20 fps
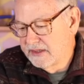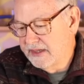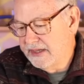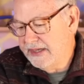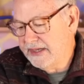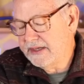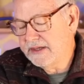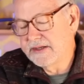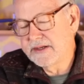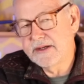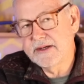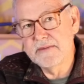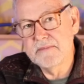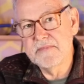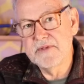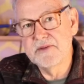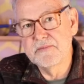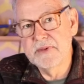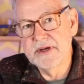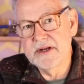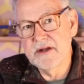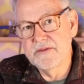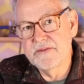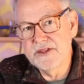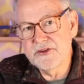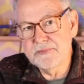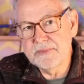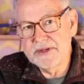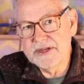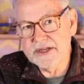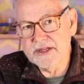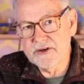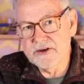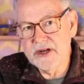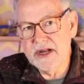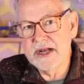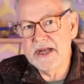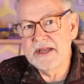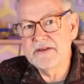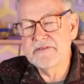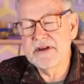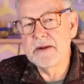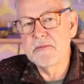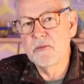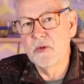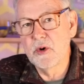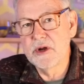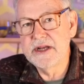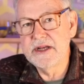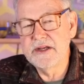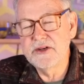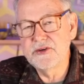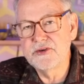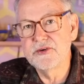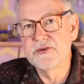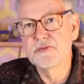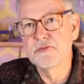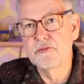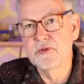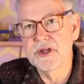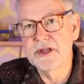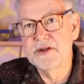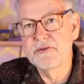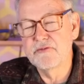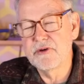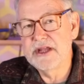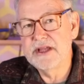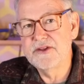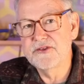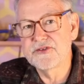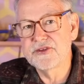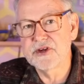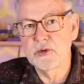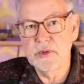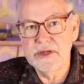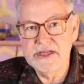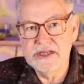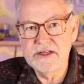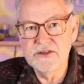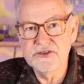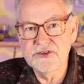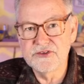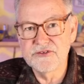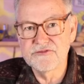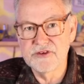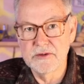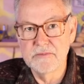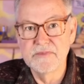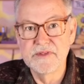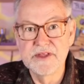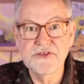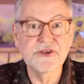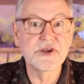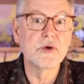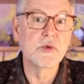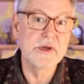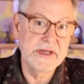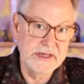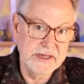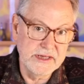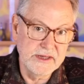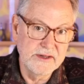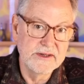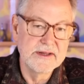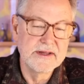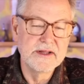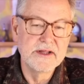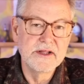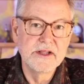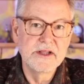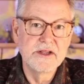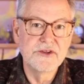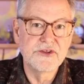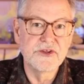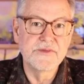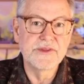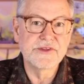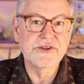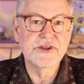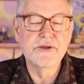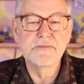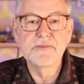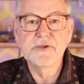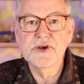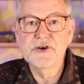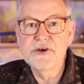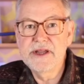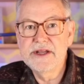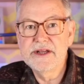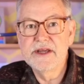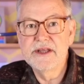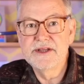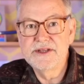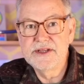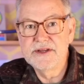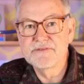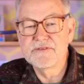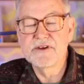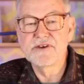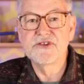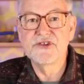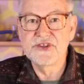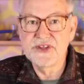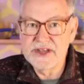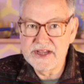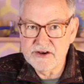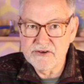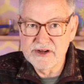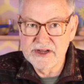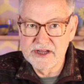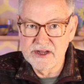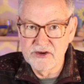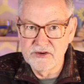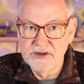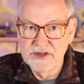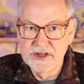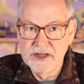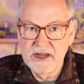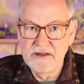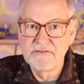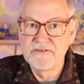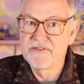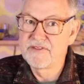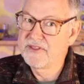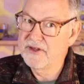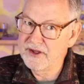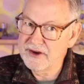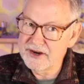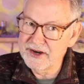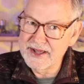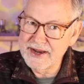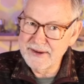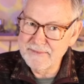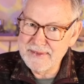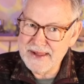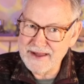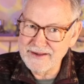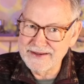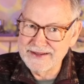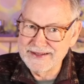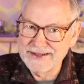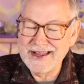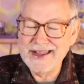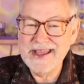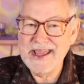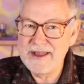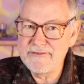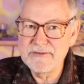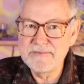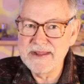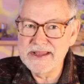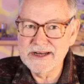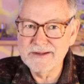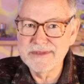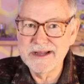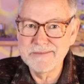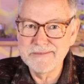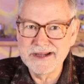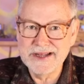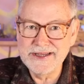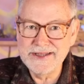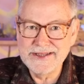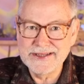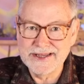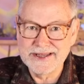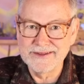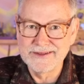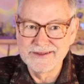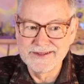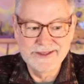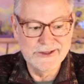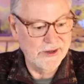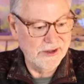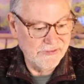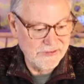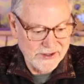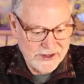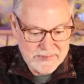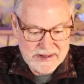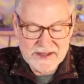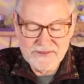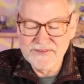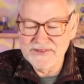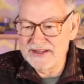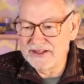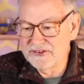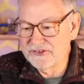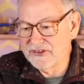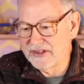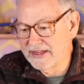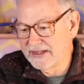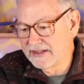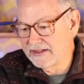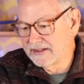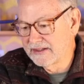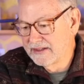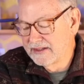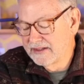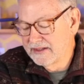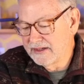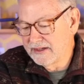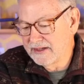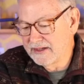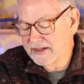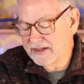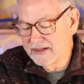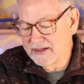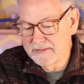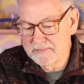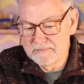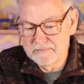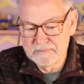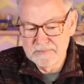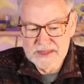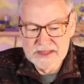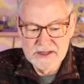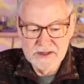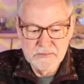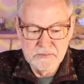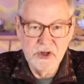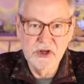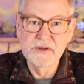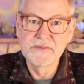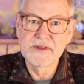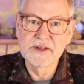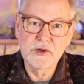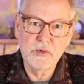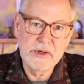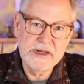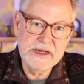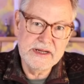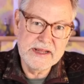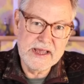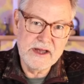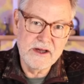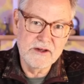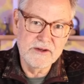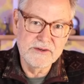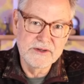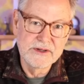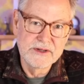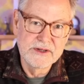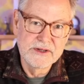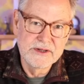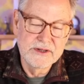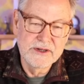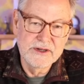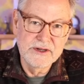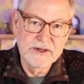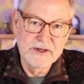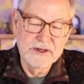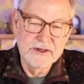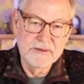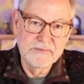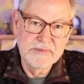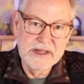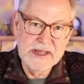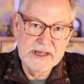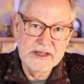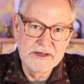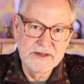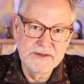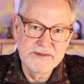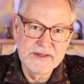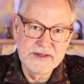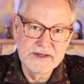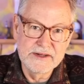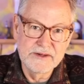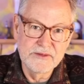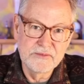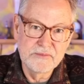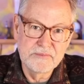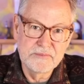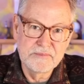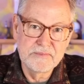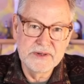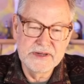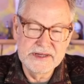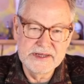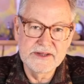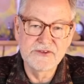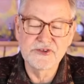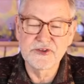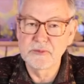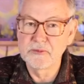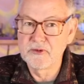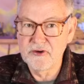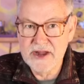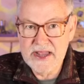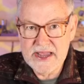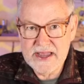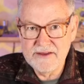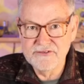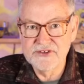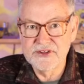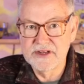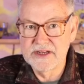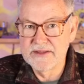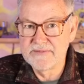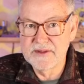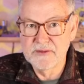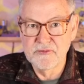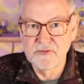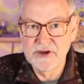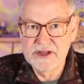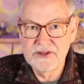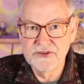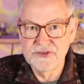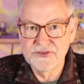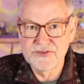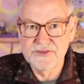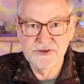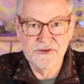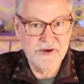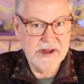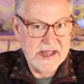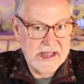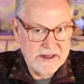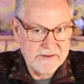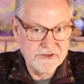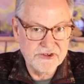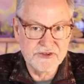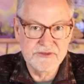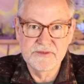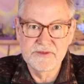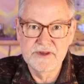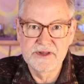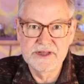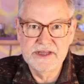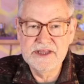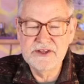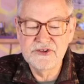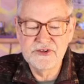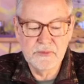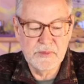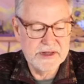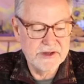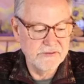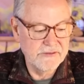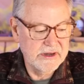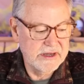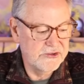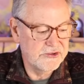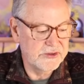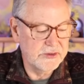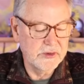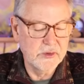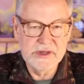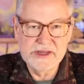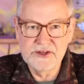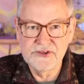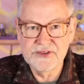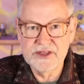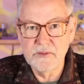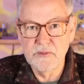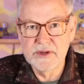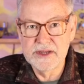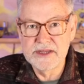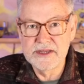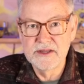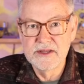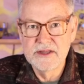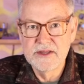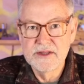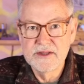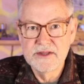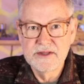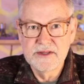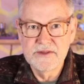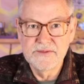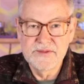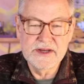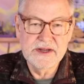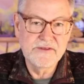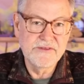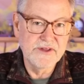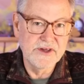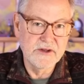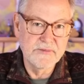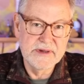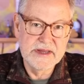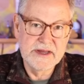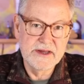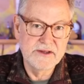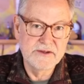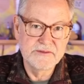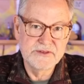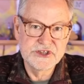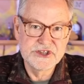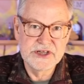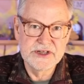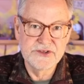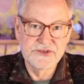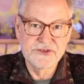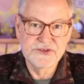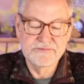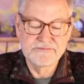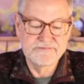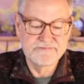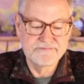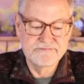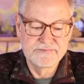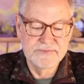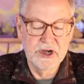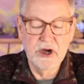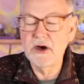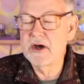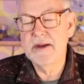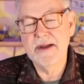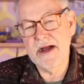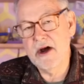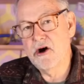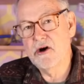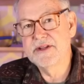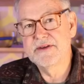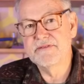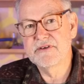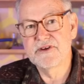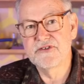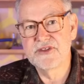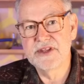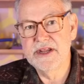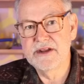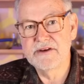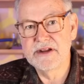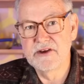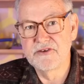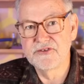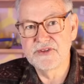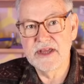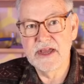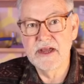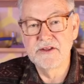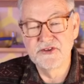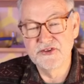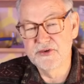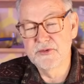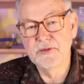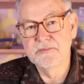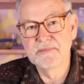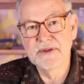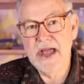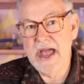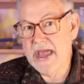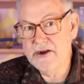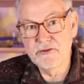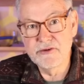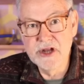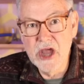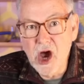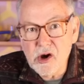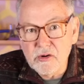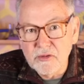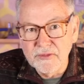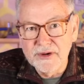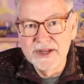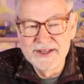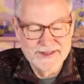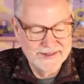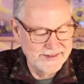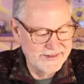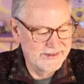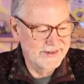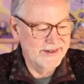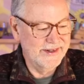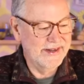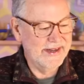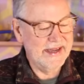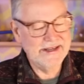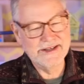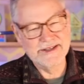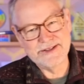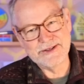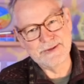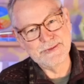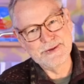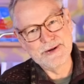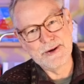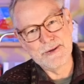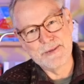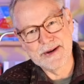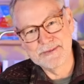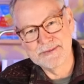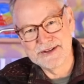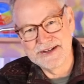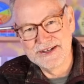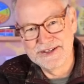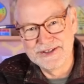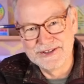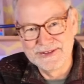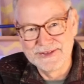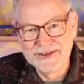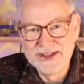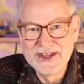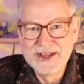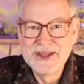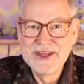And but on this particular hive, I'm wanting to really raise queens from this queen. So that's gonna create a different scenario. I've thought a lot about it. I haven't made up my mind yet. You know, I thought about things like pulling the queen out and then putting in some grafts and let them raise grafts, an easy way to raise some queens that way. And then I thought about just all different scenarios. So I don't know. I don't know what I'm going to do.